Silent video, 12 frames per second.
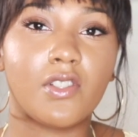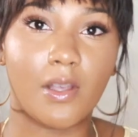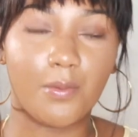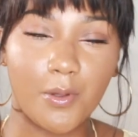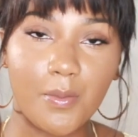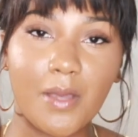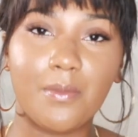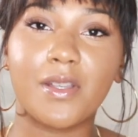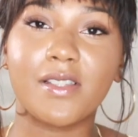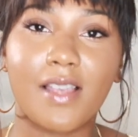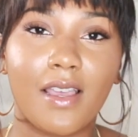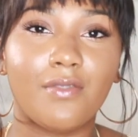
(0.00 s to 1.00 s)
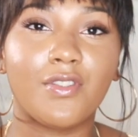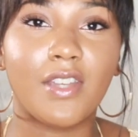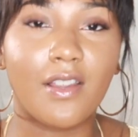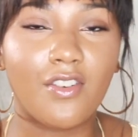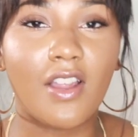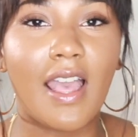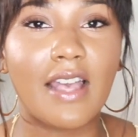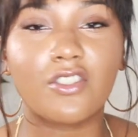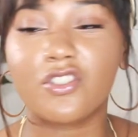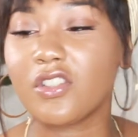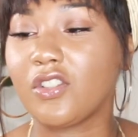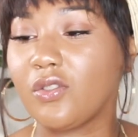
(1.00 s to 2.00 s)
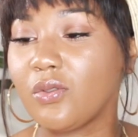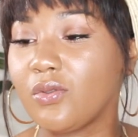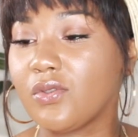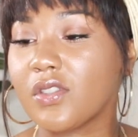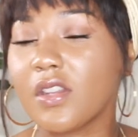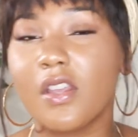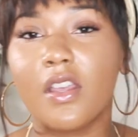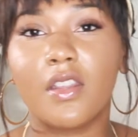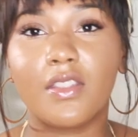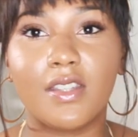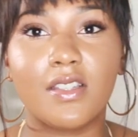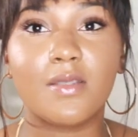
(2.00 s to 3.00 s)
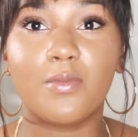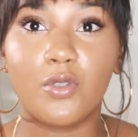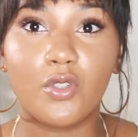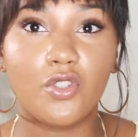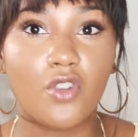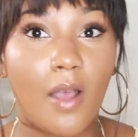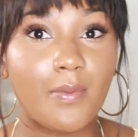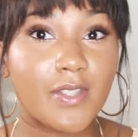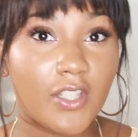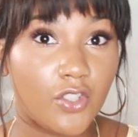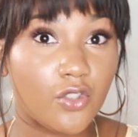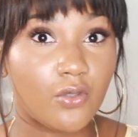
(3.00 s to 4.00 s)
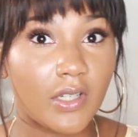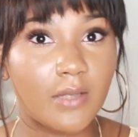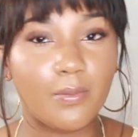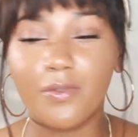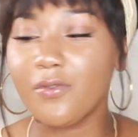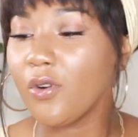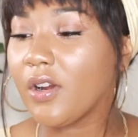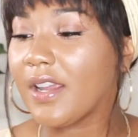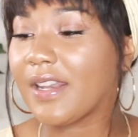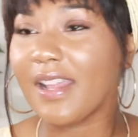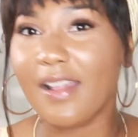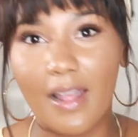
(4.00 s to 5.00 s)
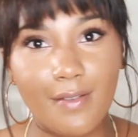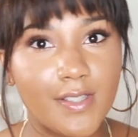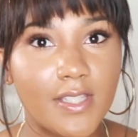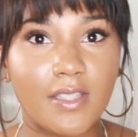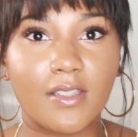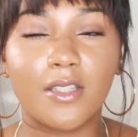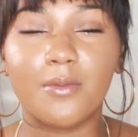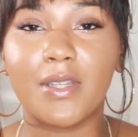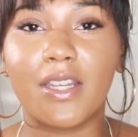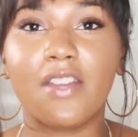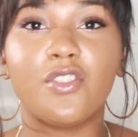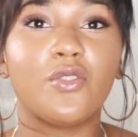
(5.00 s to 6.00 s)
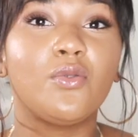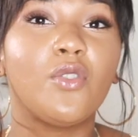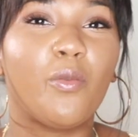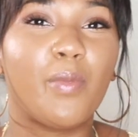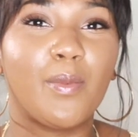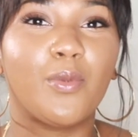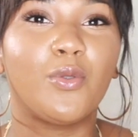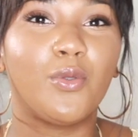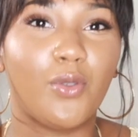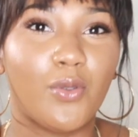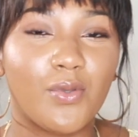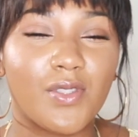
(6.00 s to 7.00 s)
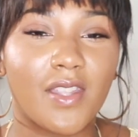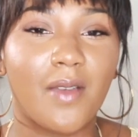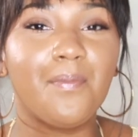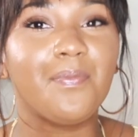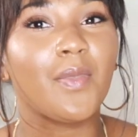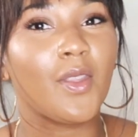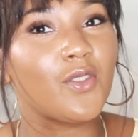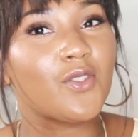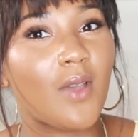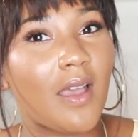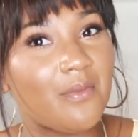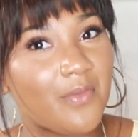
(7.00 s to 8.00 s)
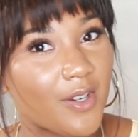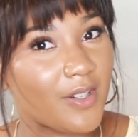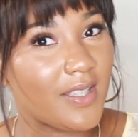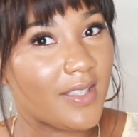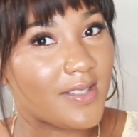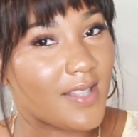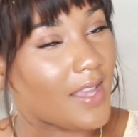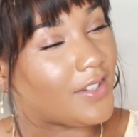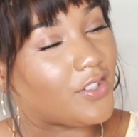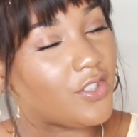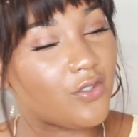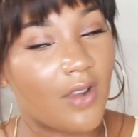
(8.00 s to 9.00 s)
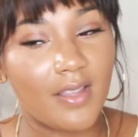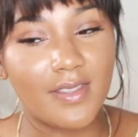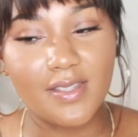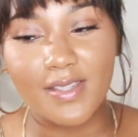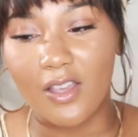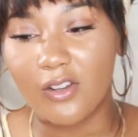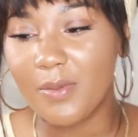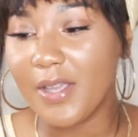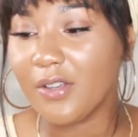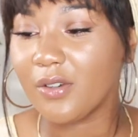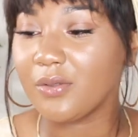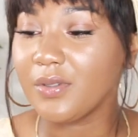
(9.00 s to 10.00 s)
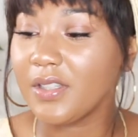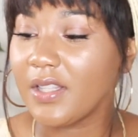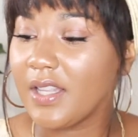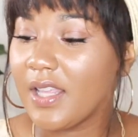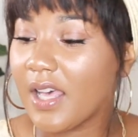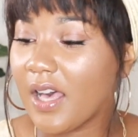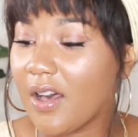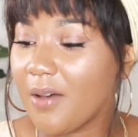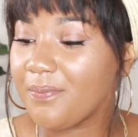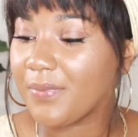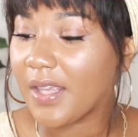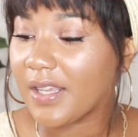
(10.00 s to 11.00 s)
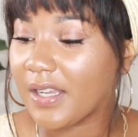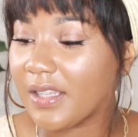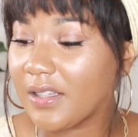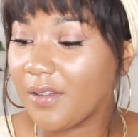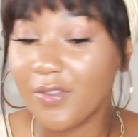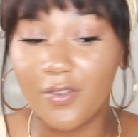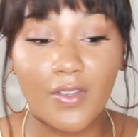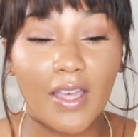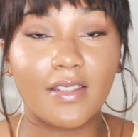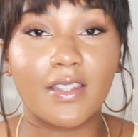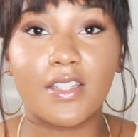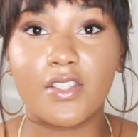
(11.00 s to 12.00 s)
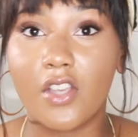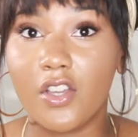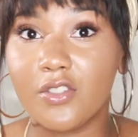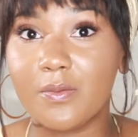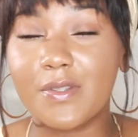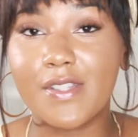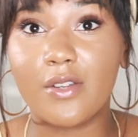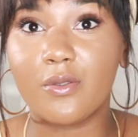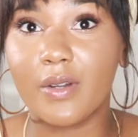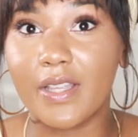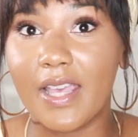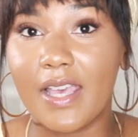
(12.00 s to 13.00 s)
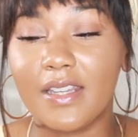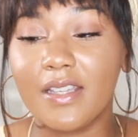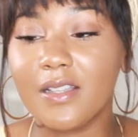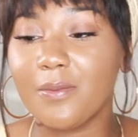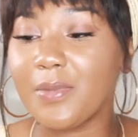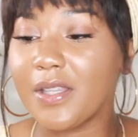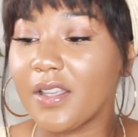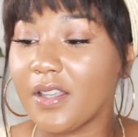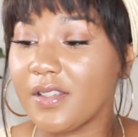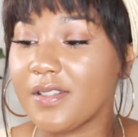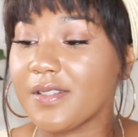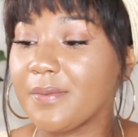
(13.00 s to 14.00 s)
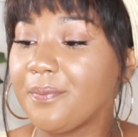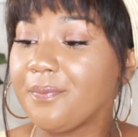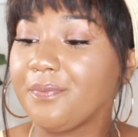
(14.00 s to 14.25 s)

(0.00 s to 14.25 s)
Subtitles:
supplement, because I have never actually used these beauty drops in a drink before, and I have seen them and I do know people who use them. So I'm very excited to try these out on my own. And I love the fact that it's 100% organic, because